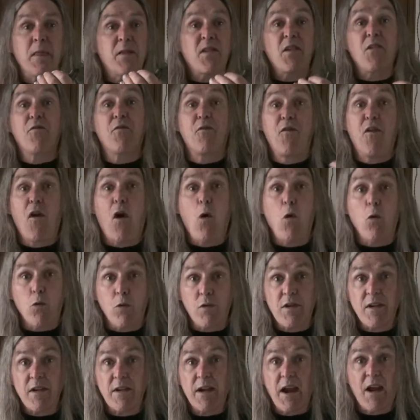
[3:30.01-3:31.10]
to
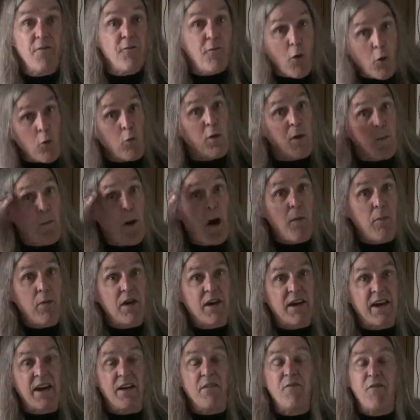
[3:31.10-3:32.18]
vote and vote
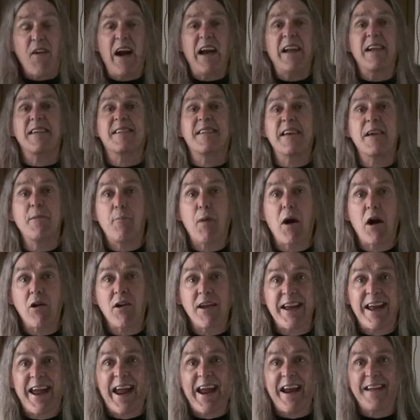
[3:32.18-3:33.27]
Republican, find a Tea
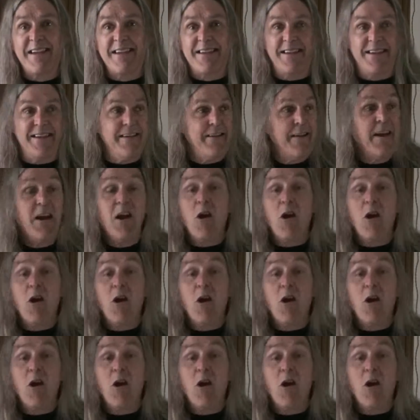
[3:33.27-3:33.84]
Party candidate,